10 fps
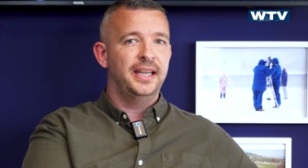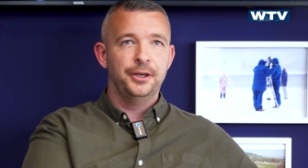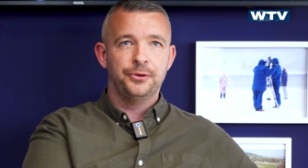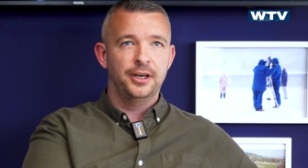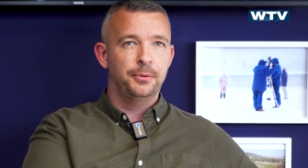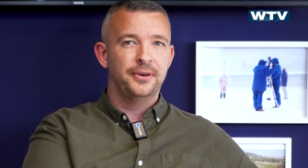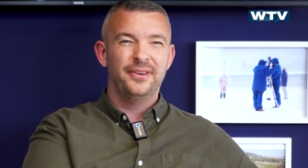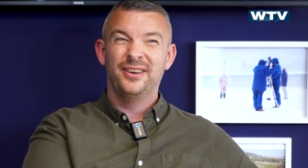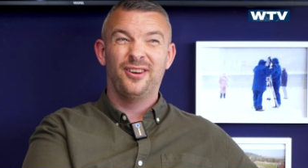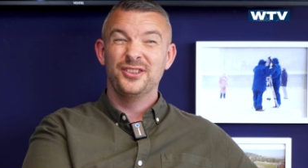incredible. There,
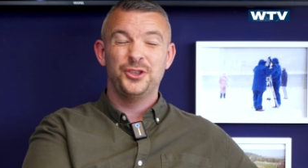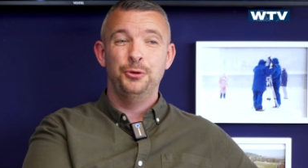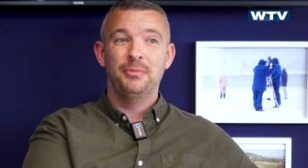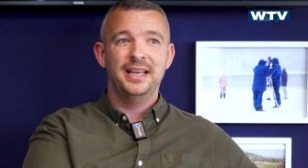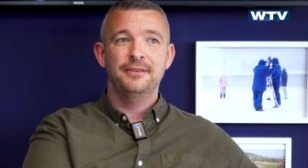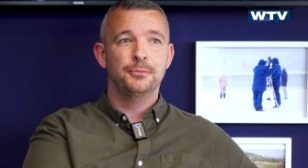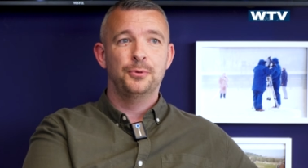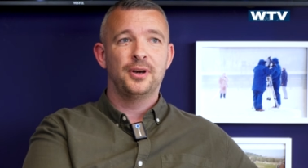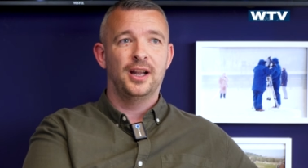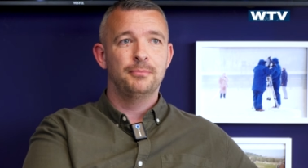there aren't too many
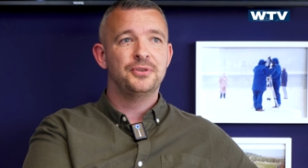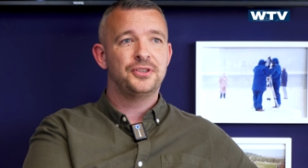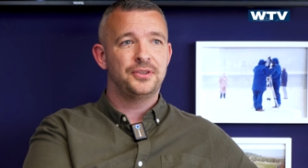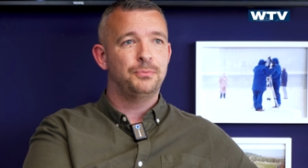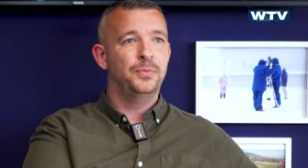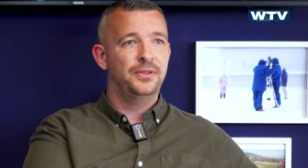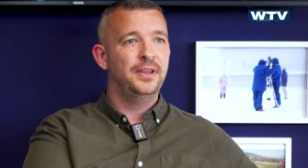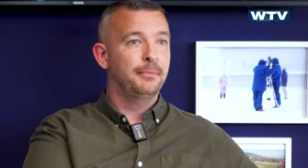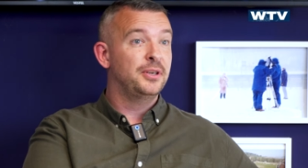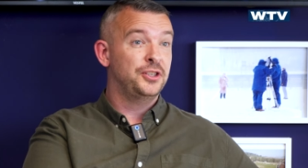football clubs with
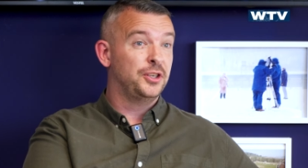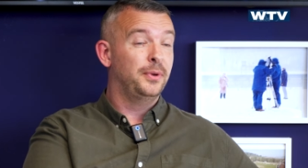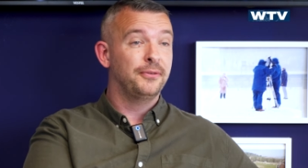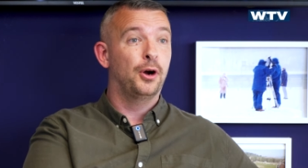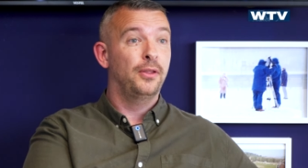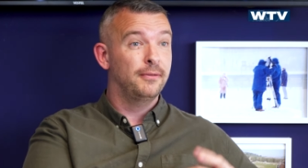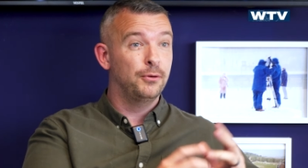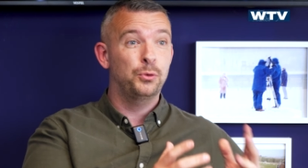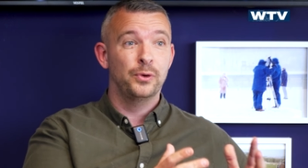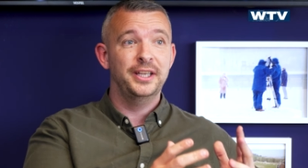the ambitions that we've got that have
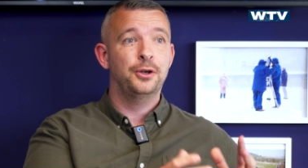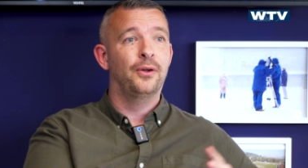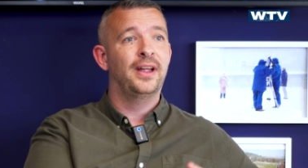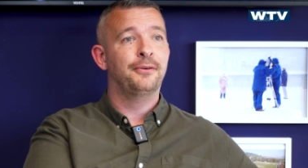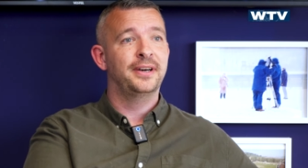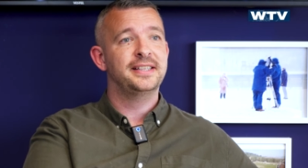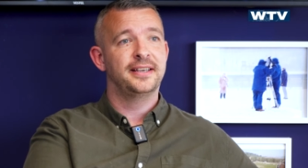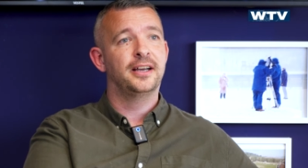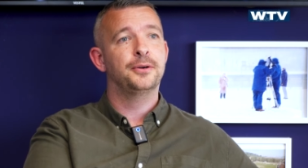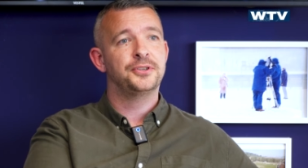already got that ready
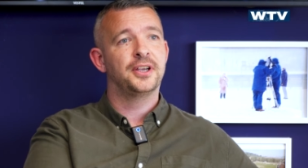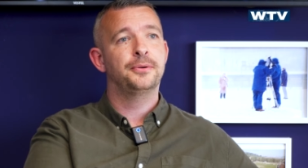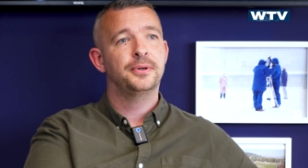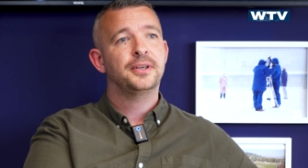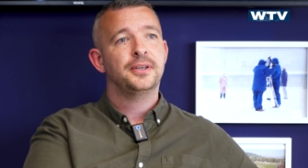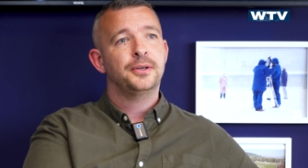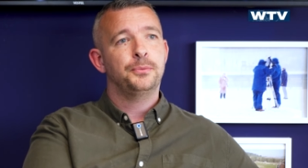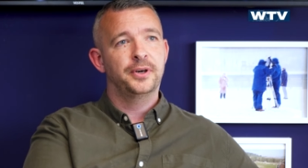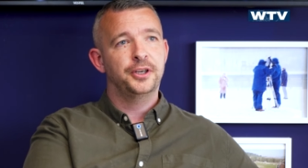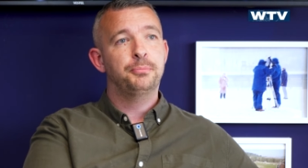to go. So
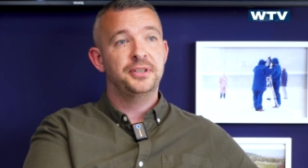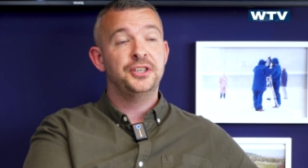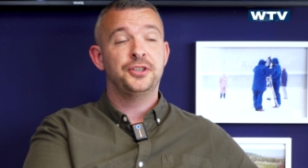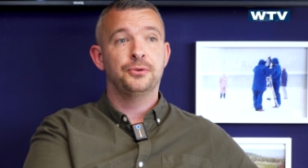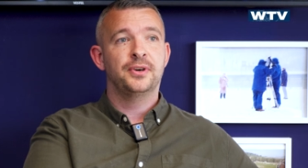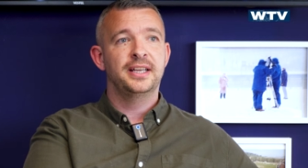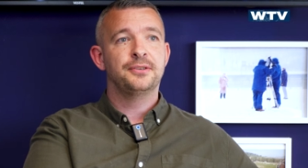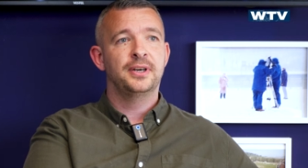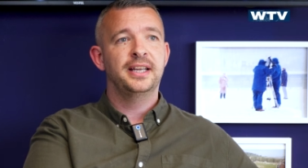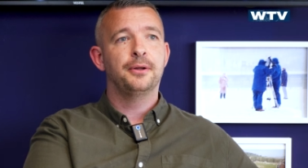we're in a good position already. It's really